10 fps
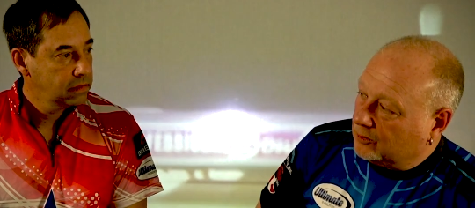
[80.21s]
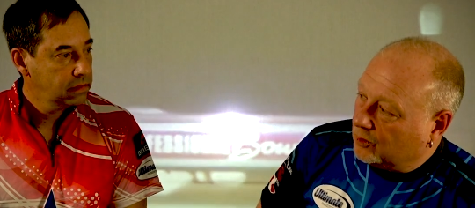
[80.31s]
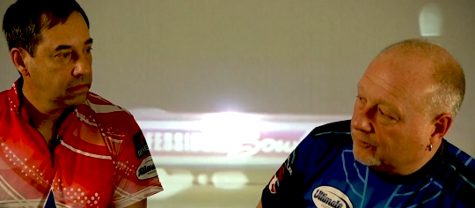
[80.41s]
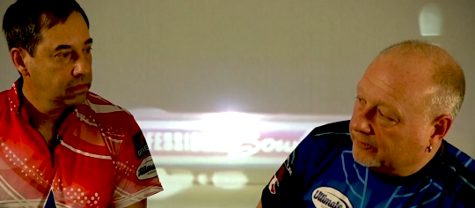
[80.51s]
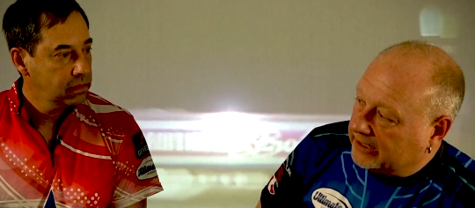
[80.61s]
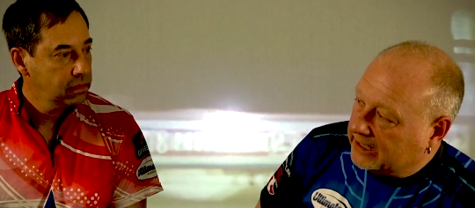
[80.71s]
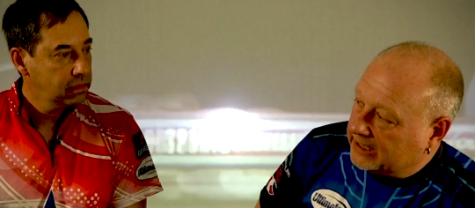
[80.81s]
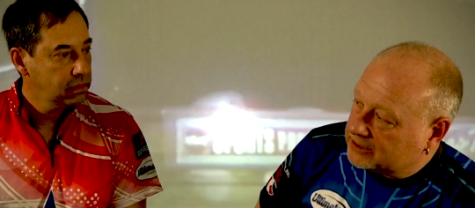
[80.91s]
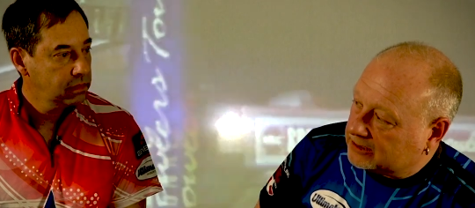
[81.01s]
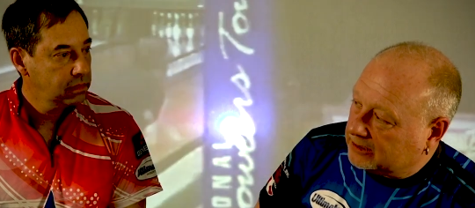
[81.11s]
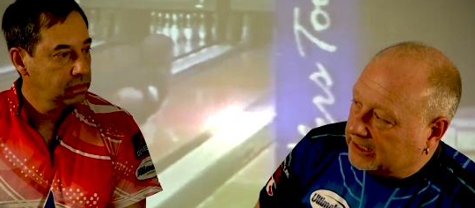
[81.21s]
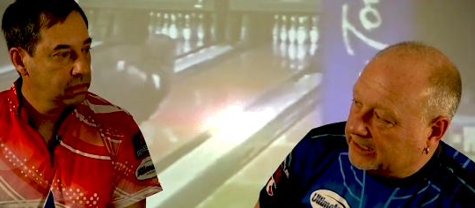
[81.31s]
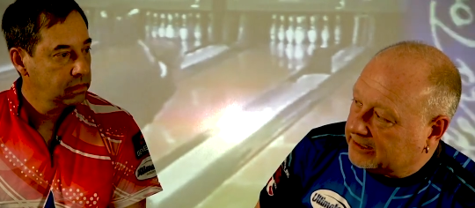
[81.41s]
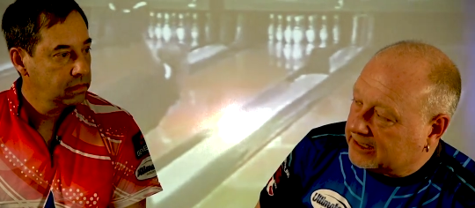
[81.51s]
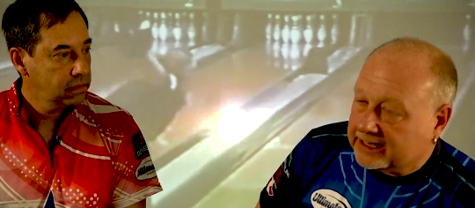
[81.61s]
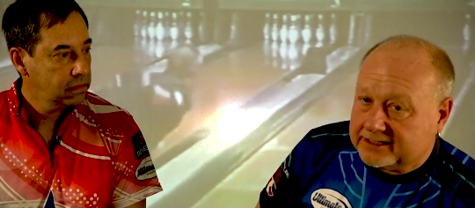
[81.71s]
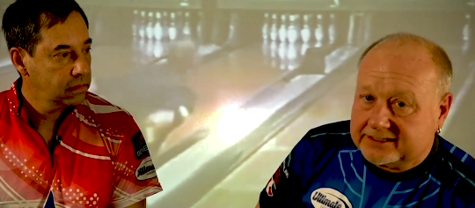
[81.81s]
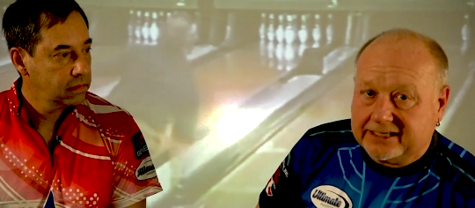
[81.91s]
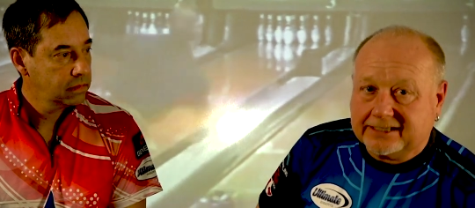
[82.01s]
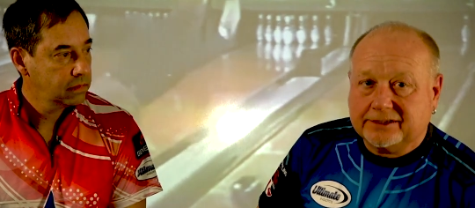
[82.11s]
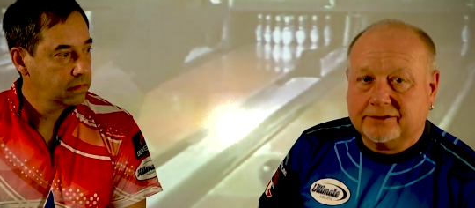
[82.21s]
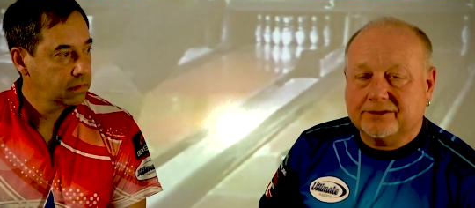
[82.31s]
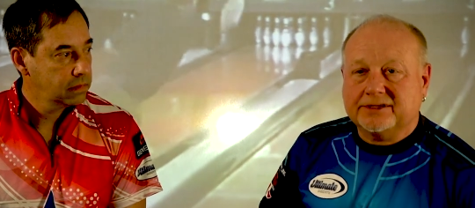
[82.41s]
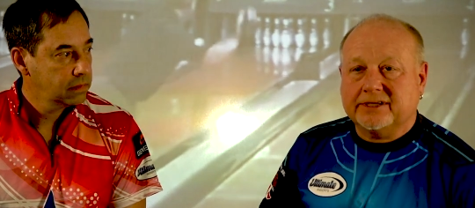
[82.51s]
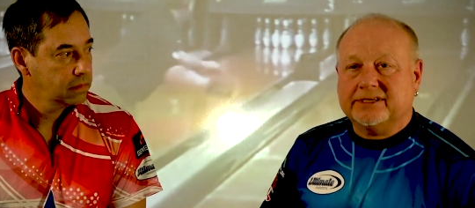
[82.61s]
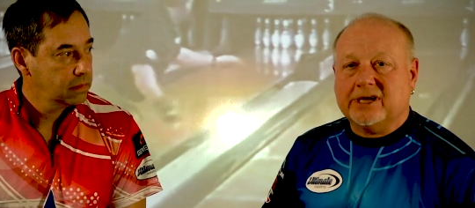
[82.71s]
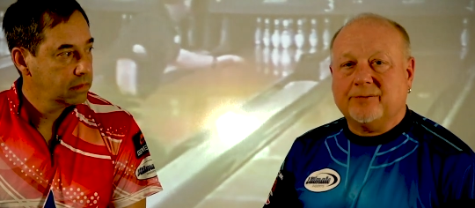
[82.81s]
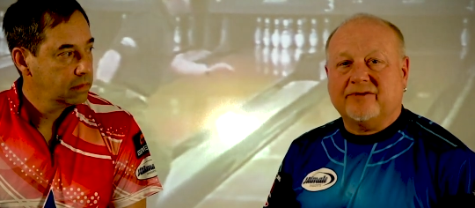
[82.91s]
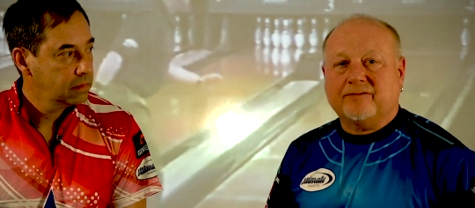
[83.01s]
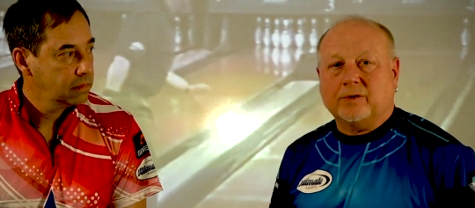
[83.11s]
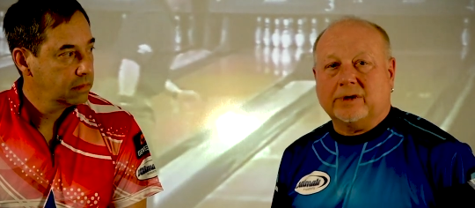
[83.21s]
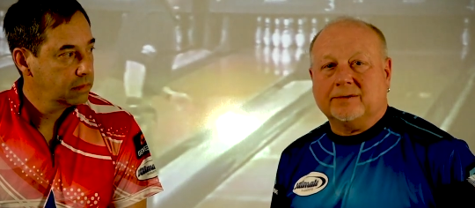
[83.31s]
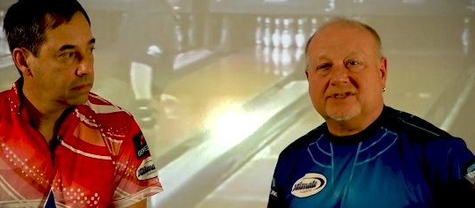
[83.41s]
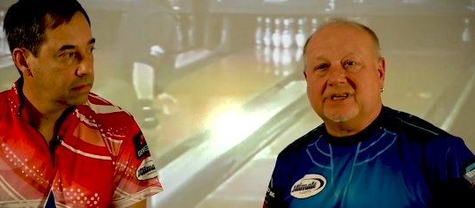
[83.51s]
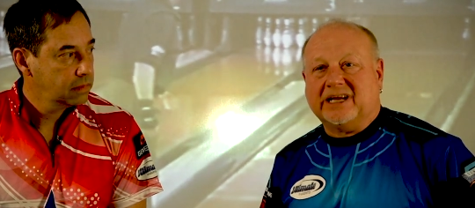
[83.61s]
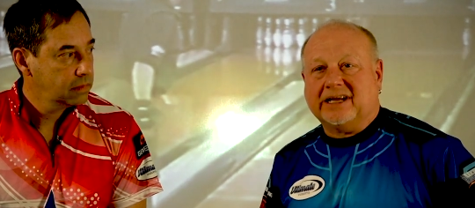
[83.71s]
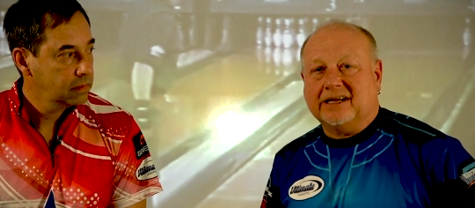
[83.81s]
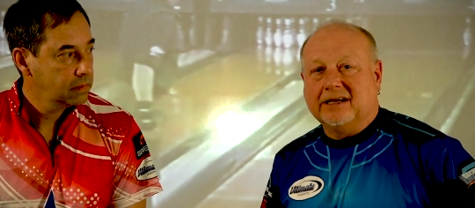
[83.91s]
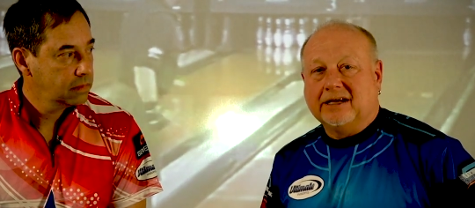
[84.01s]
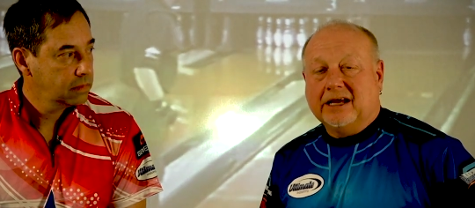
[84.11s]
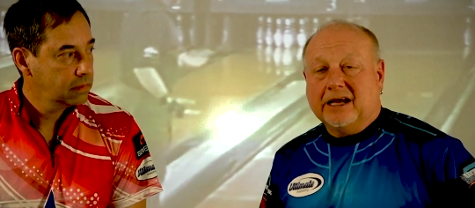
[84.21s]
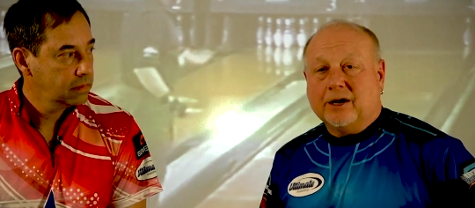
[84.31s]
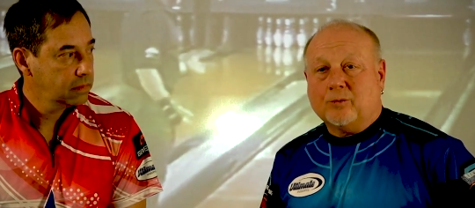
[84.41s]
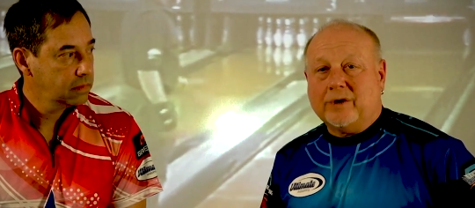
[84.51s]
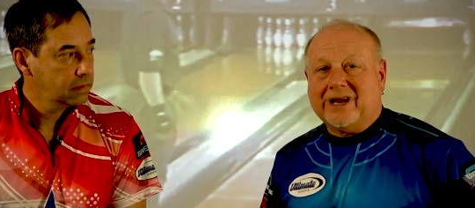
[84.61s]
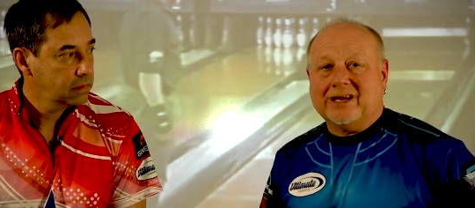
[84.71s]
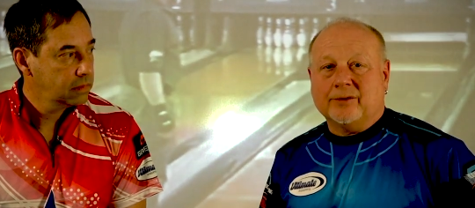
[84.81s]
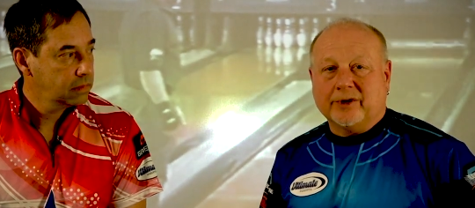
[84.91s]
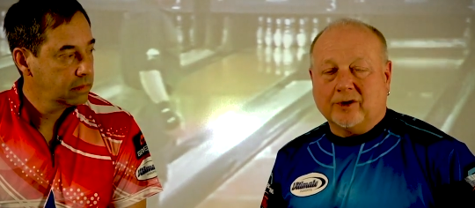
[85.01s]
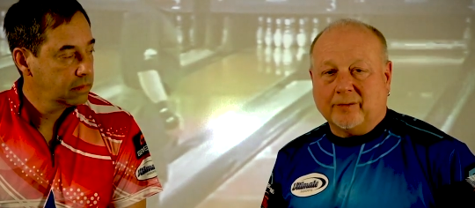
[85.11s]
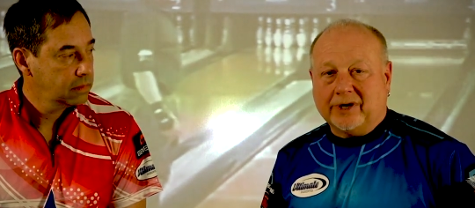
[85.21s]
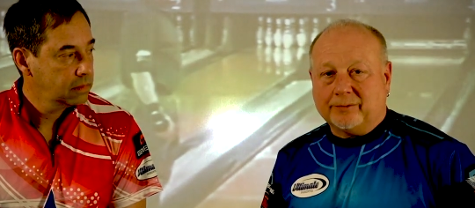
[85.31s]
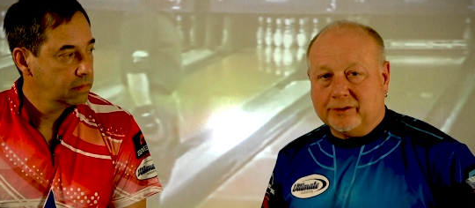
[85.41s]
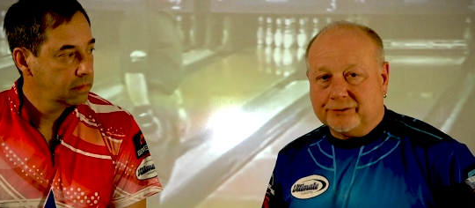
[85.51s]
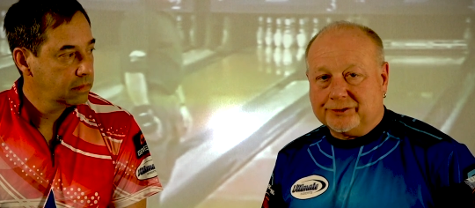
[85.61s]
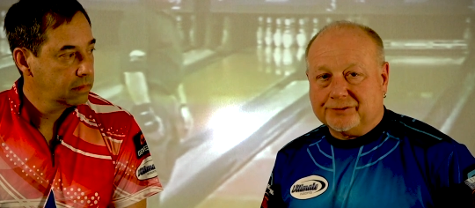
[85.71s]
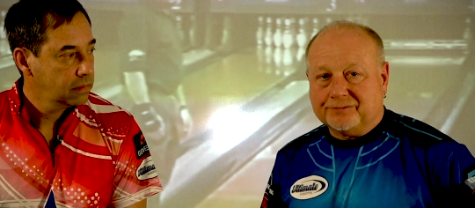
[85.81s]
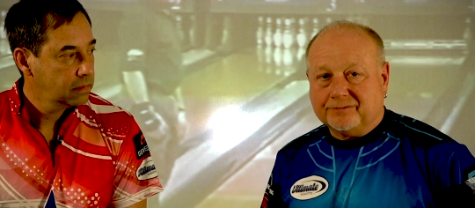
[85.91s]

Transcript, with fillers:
Speaker 1: over the edge of the lane to kind of see because he couldn't see the 10 pin where he was sitting, right in the middle of my approach.